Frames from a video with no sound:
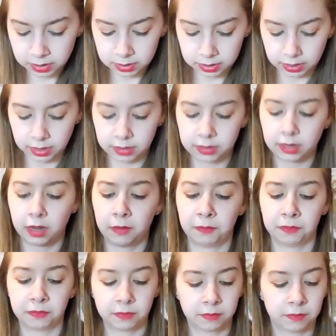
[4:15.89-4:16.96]
ones, it's um,
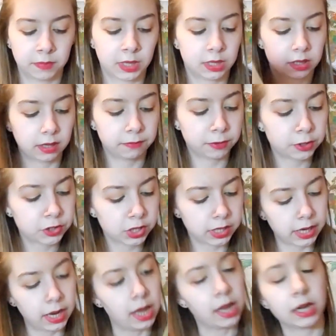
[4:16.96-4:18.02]

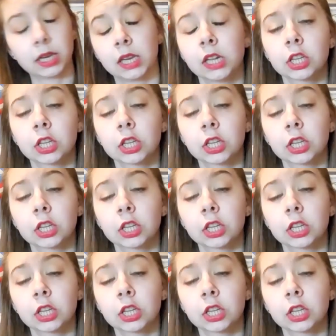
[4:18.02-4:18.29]
Divergent and